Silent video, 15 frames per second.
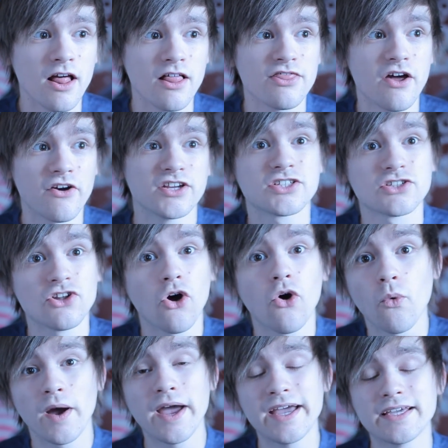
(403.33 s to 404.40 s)
There is no
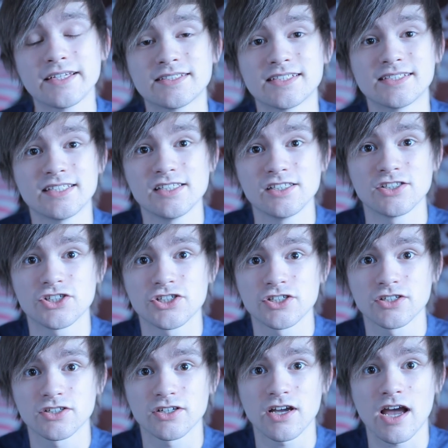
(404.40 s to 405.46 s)
way to
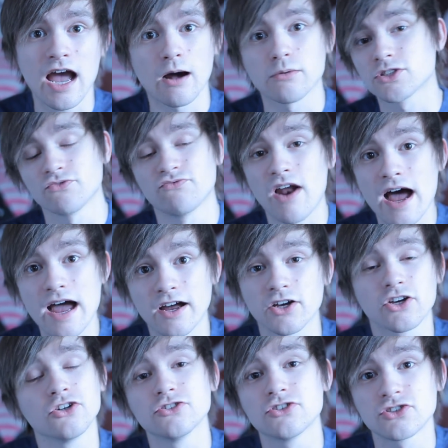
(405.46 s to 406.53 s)
teach how to write a
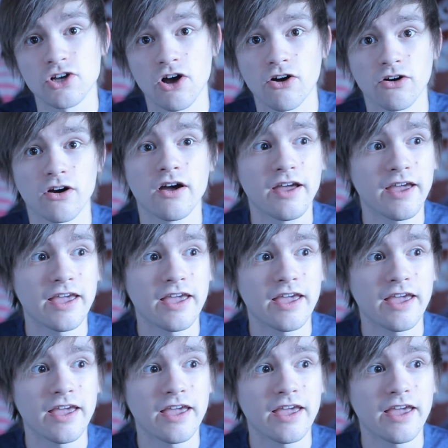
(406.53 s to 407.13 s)
good song.